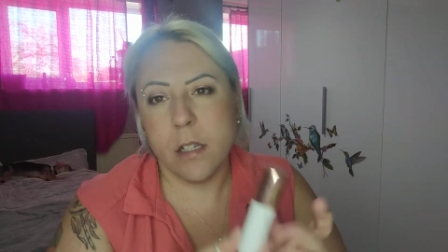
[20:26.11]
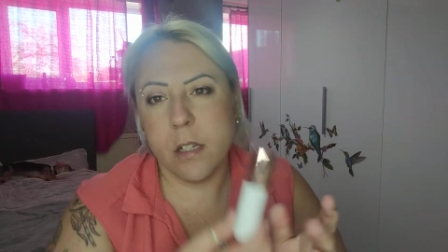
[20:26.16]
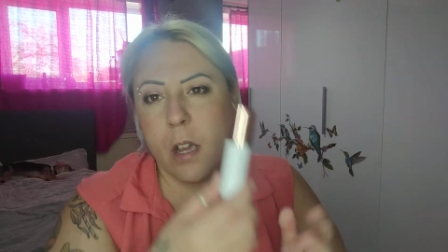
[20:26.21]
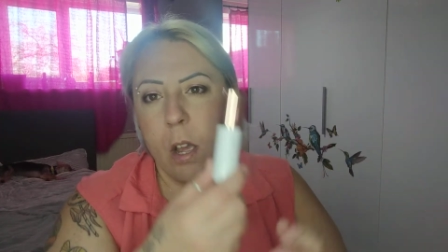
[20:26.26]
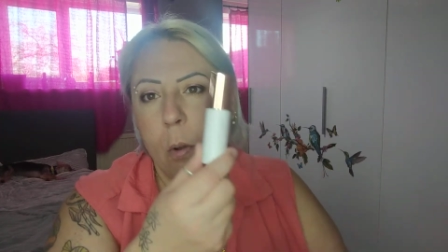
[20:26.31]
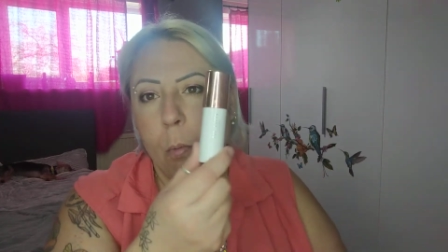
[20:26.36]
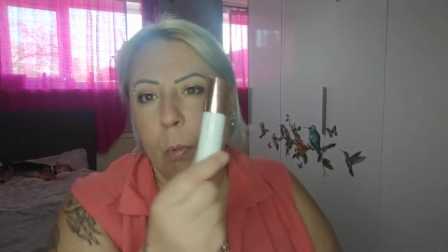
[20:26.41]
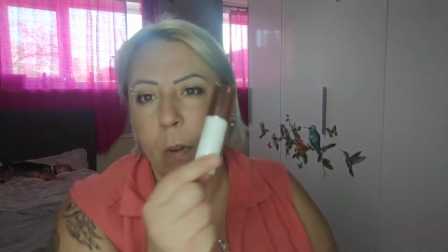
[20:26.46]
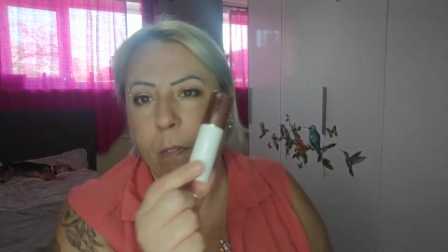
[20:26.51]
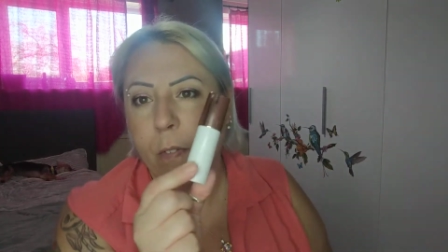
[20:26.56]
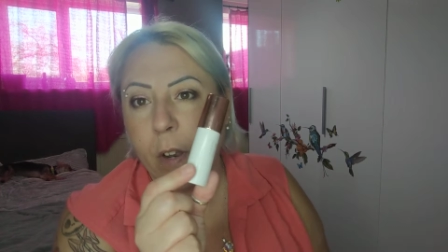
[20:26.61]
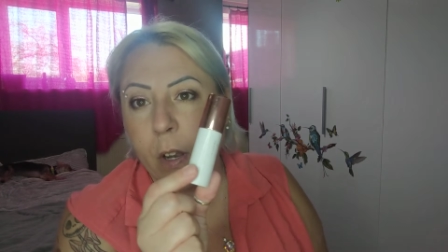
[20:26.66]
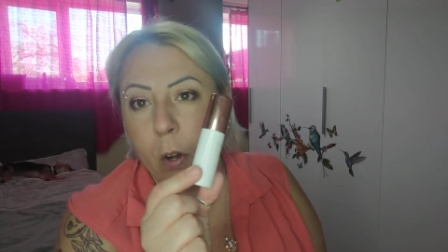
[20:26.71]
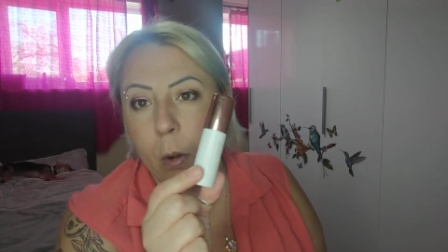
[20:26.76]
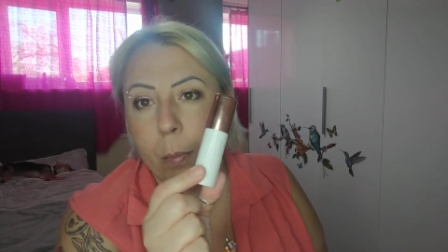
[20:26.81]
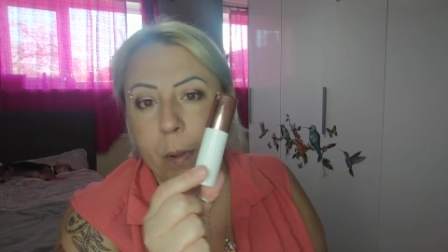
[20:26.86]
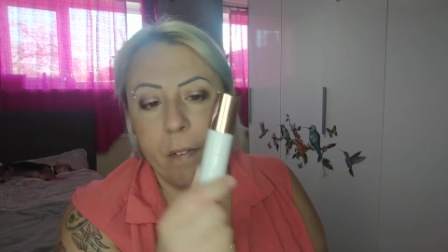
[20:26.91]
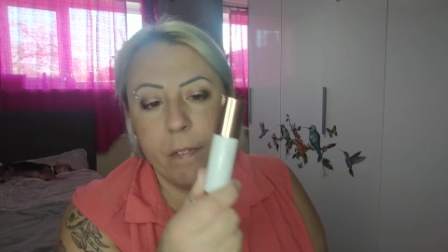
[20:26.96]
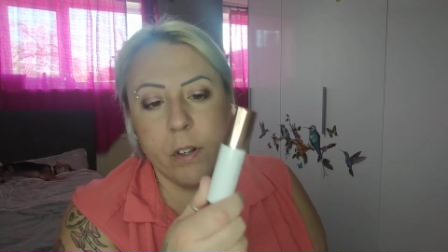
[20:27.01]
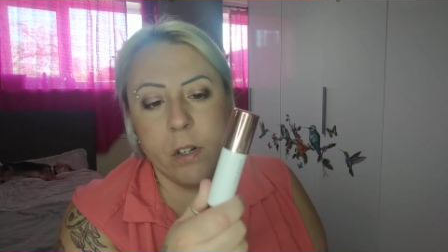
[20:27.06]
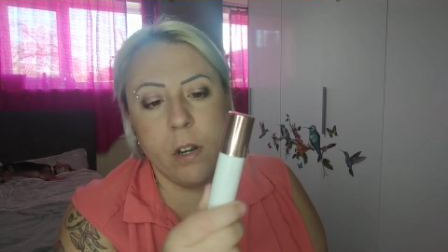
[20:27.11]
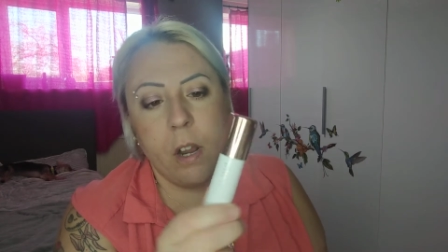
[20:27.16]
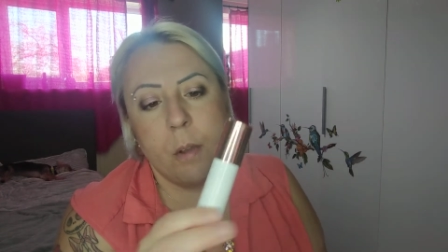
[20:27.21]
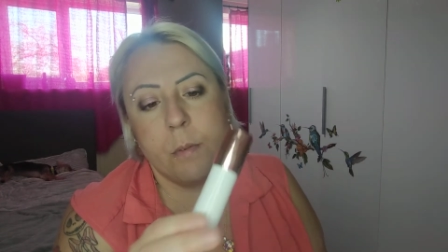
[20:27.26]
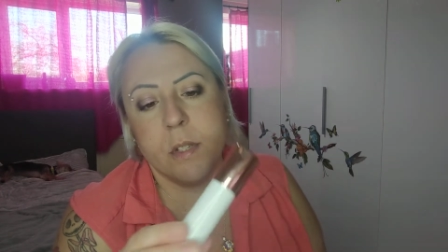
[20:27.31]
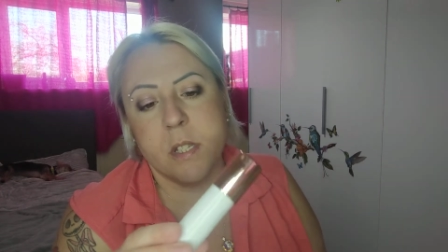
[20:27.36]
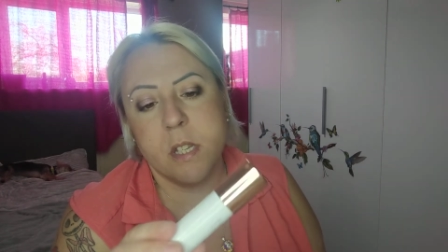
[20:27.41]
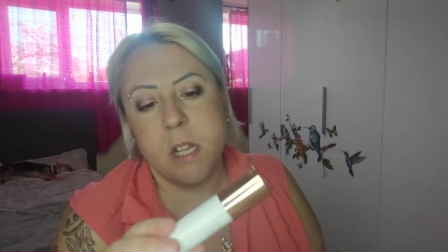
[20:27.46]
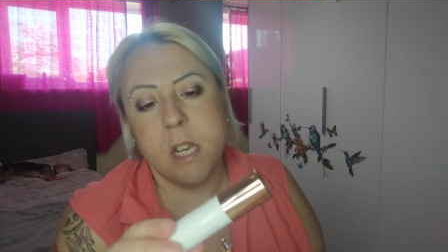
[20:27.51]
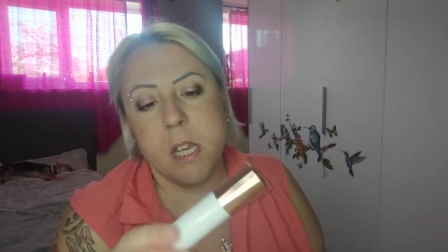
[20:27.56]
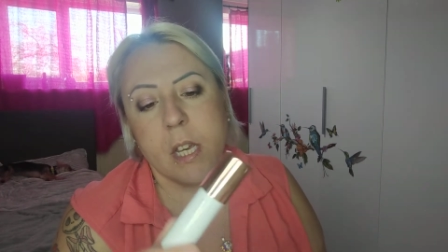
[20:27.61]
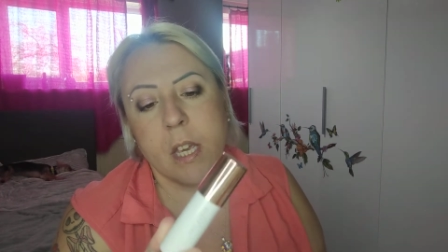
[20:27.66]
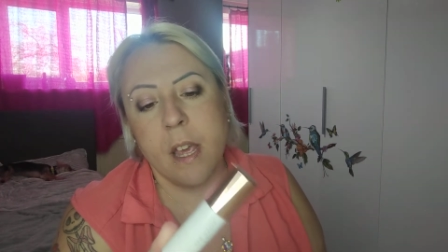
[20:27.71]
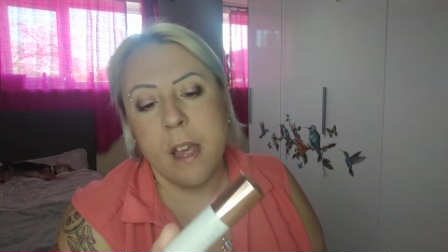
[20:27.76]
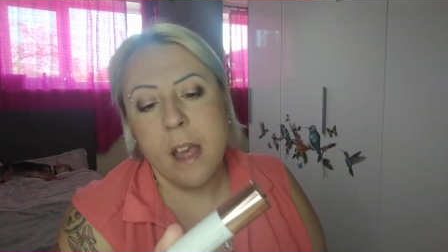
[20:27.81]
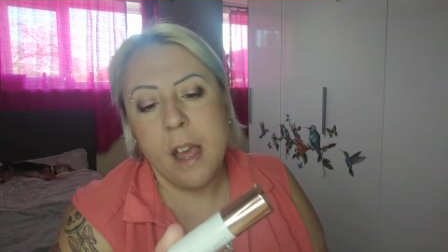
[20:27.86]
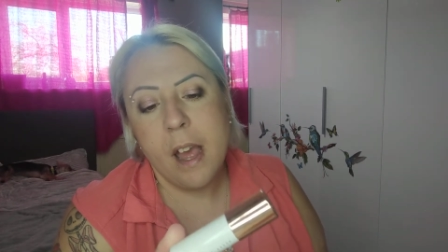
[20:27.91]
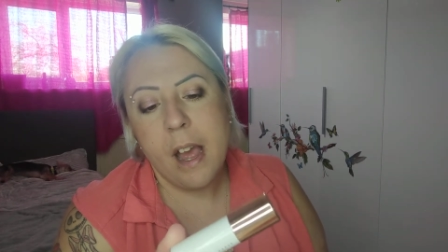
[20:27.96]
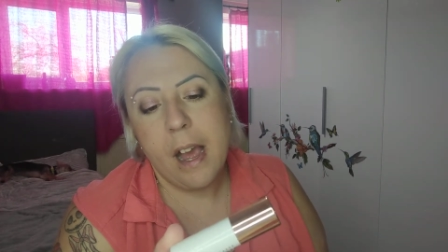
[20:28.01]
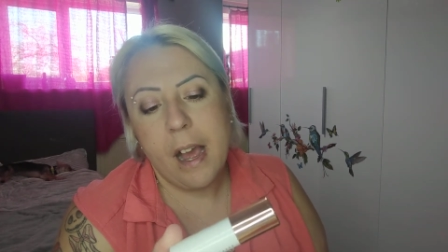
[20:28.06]
to go in with a little bit of a glow stick,
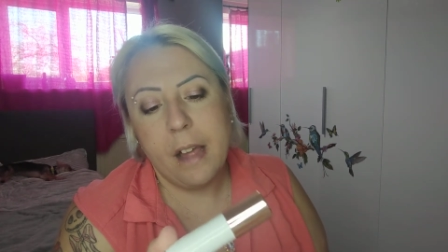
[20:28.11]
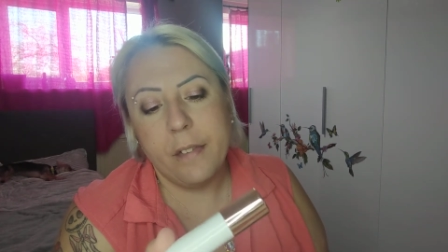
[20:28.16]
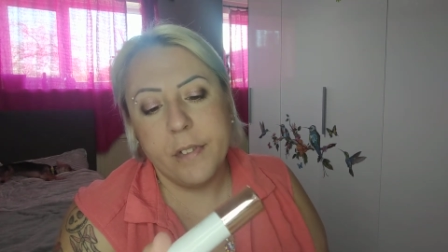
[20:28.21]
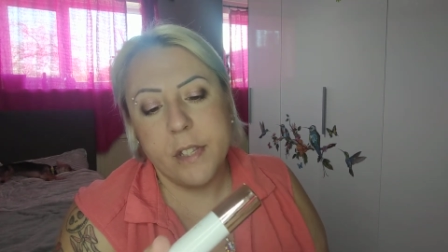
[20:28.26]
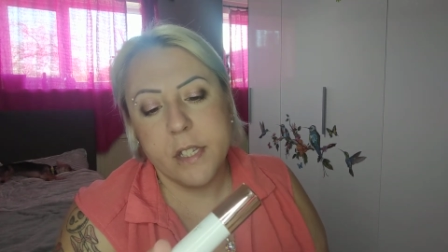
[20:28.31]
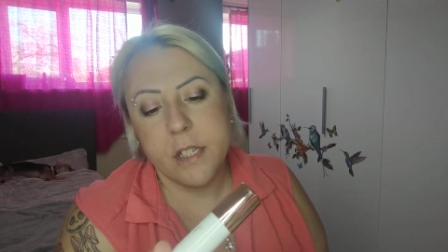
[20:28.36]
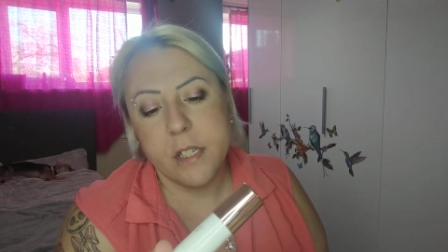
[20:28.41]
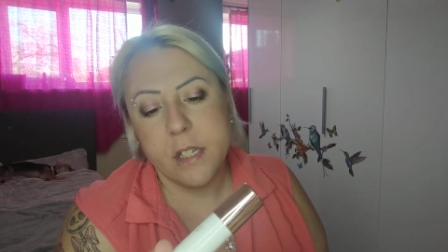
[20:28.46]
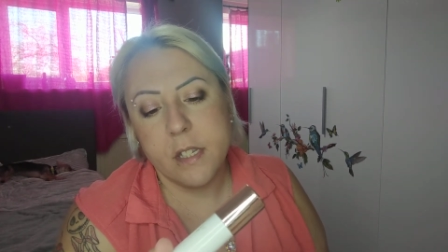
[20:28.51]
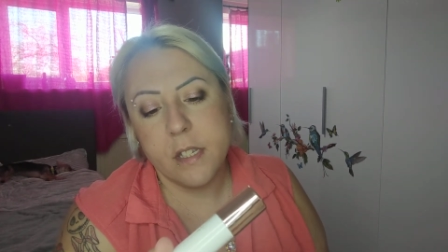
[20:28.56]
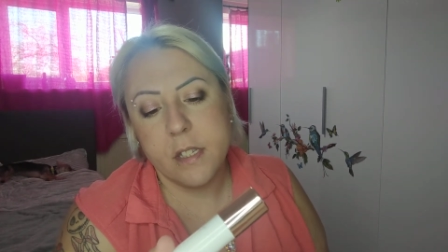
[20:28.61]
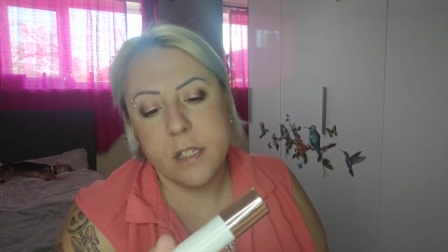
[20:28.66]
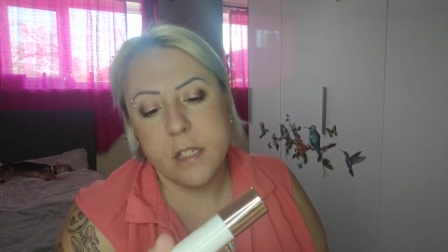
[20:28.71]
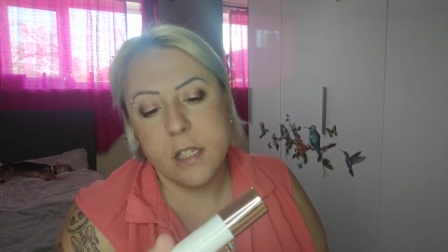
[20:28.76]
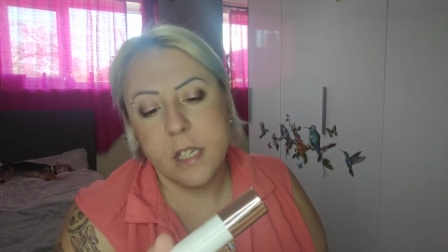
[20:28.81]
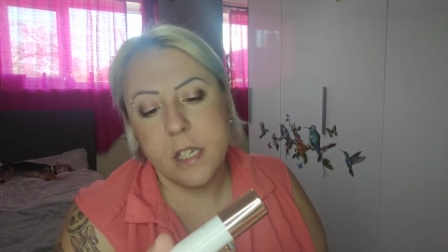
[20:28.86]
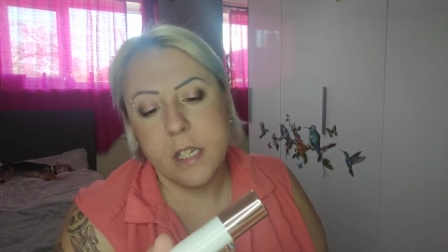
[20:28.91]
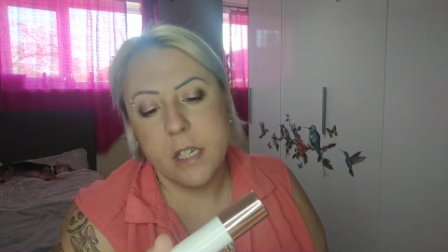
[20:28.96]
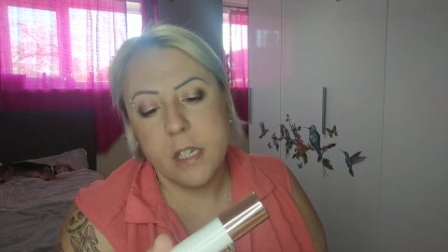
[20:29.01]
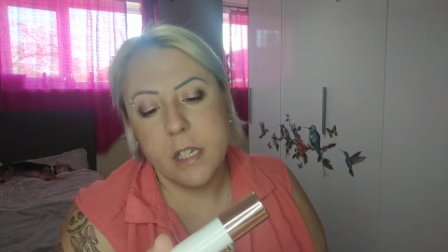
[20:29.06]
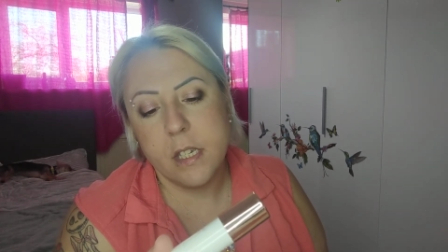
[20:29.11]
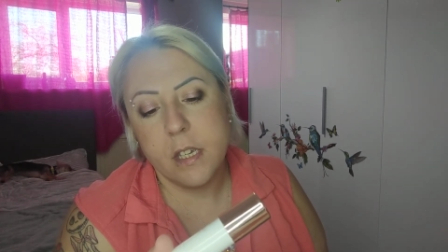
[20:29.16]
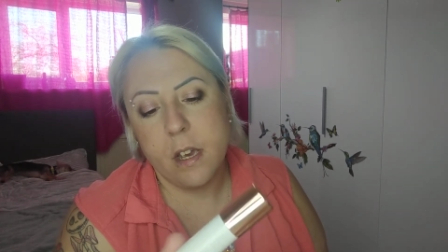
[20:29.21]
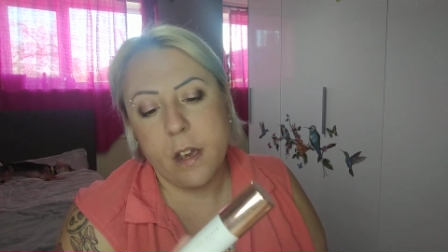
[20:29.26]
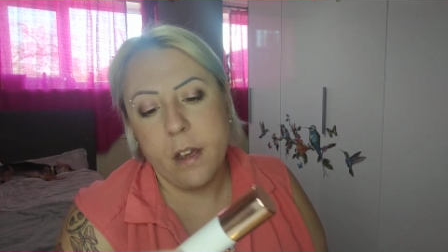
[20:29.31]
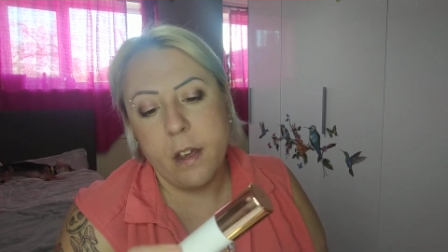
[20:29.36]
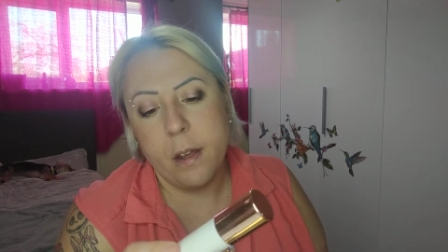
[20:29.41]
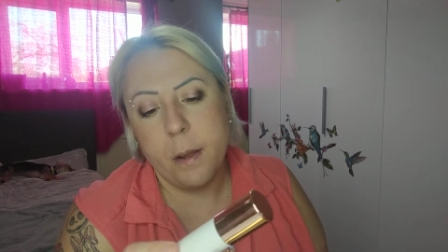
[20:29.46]
and this is the